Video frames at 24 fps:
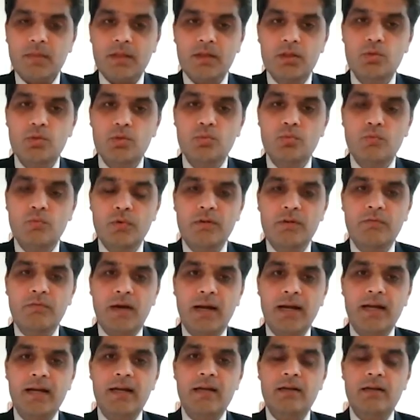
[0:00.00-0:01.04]
You would
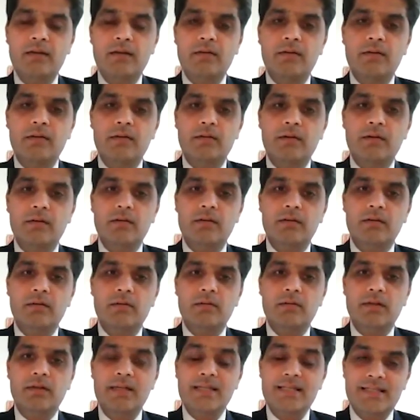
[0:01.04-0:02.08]
find
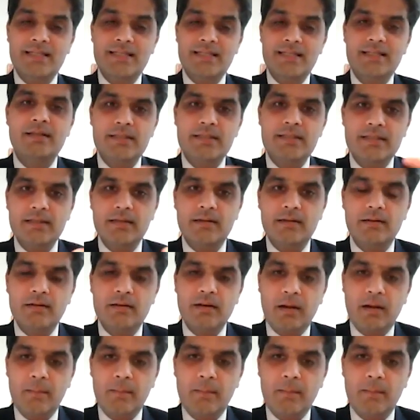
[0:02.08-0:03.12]
listed
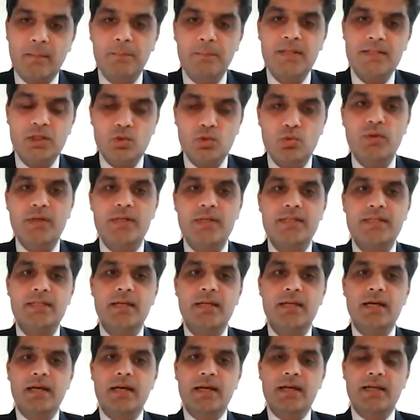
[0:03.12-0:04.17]
companies in US
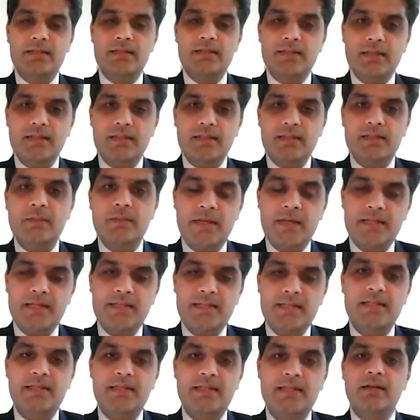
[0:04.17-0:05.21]
in such
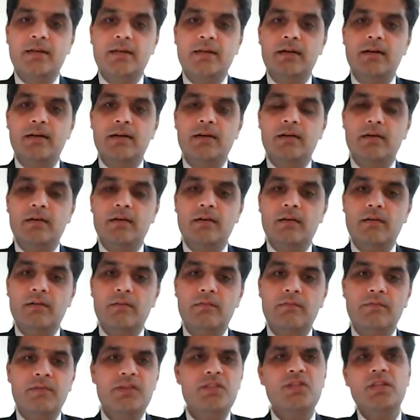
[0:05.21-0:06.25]
spaces,
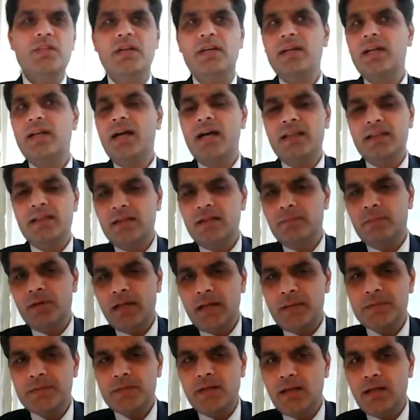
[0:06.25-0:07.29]
which in India I think
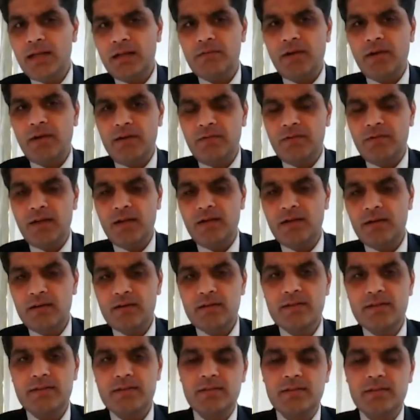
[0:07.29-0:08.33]
perhaps are like 5-10
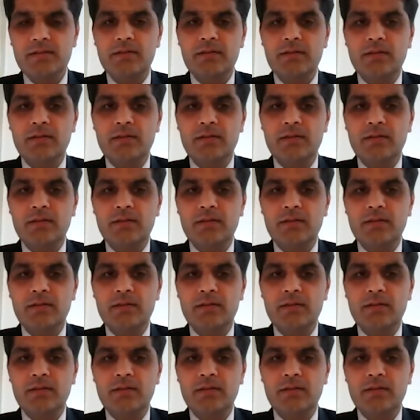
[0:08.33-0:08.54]
years